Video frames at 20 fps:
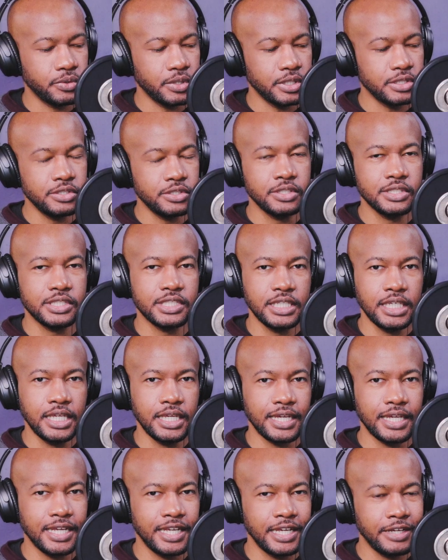as you can see,
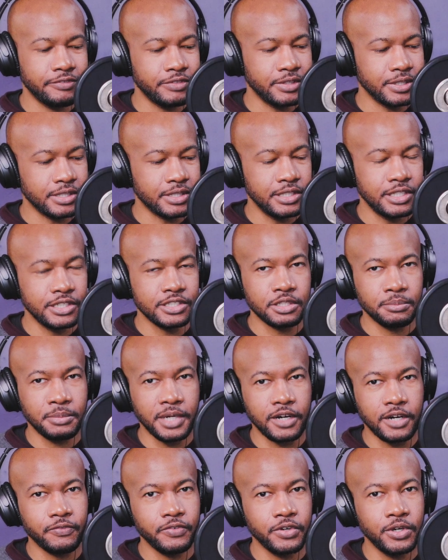I have the condenser
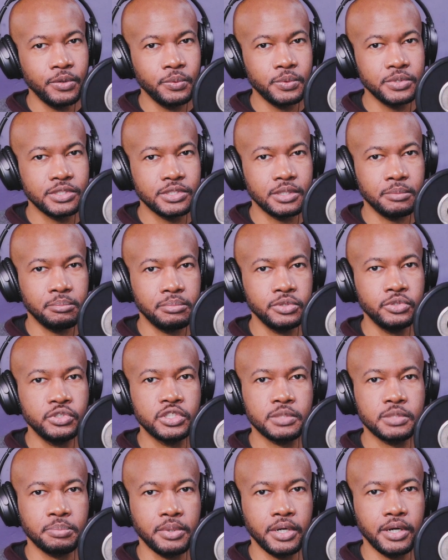microphone, which is a Blue
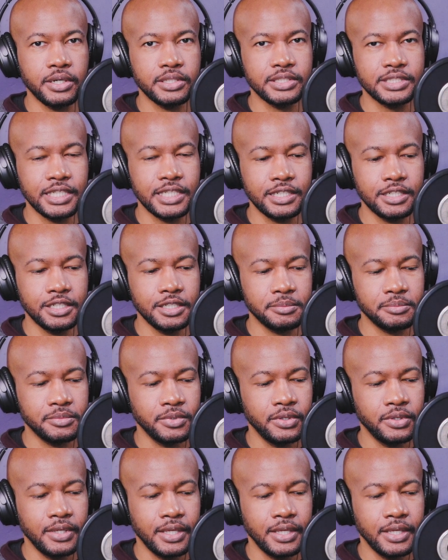Spark setup.